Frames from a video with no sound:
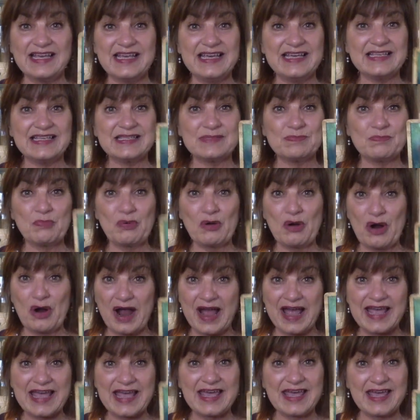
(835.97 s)
is
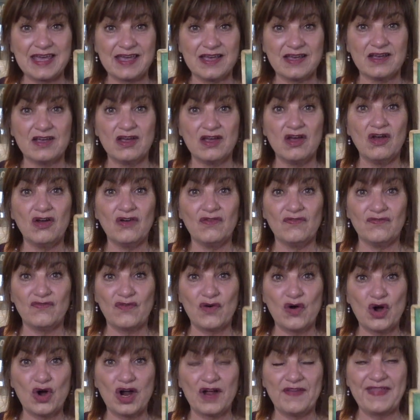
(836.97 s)
praying
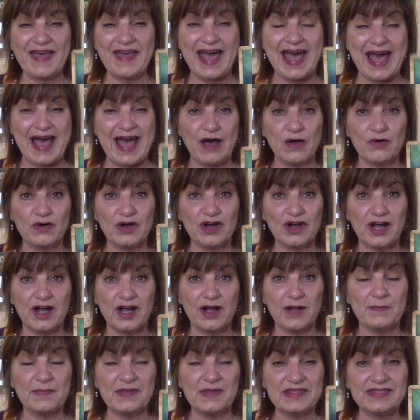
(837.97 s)
for the
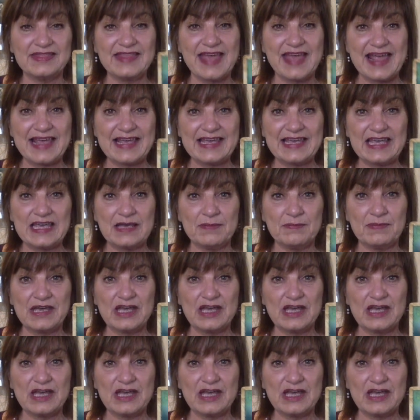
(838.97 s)
outcome and thanking,